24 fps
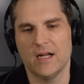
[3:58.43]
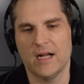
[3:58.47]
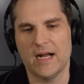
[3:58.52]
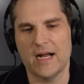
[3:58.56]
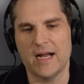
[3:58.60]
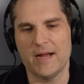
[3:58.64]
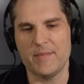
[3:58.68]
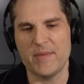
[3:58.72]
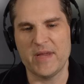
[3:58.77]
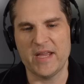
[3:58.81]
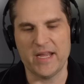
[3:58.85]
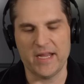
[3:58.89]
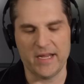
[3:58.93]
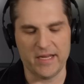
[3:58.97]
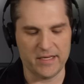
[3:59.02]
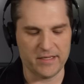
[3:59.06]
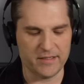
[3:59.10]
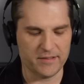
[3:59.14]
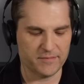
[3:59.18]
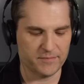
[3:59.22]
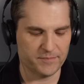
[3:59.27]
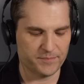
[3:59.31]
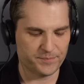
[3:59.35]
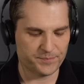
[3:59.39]
I
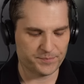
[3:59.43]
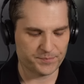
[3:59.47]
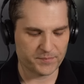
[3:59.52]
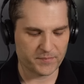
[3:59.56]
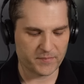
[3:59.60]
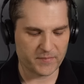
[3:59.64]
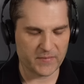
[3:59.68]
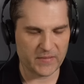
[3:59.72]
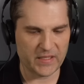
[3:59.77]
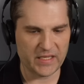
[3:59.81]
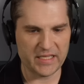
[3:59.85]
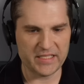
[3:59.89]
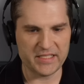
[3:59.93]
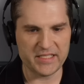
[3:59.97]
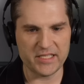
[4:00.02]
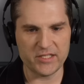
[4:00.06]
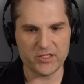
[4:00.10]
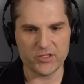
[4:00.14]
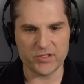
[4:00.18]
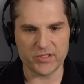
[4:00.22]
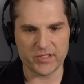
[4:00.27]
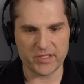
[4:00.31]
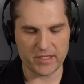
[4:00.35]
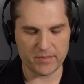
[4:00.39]
mean, it's
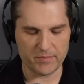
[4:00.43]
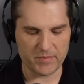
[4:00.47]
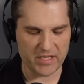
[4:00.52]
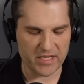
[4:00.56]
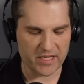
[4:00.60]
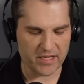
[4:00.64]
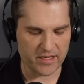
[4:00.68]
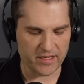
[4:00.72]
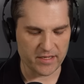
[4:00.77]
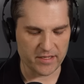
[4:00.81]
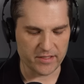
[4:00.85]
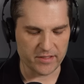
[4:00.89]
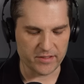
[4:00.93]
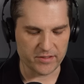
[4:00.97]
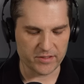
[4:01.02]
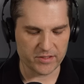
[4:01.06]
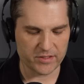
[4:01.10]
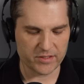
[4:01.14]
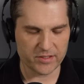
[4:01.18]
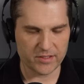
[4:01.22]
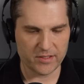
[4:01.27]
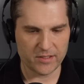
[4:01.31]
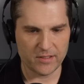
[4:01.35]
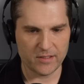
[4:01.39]
interesting
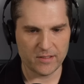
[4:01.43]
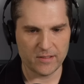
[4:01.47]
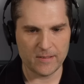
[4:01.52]
because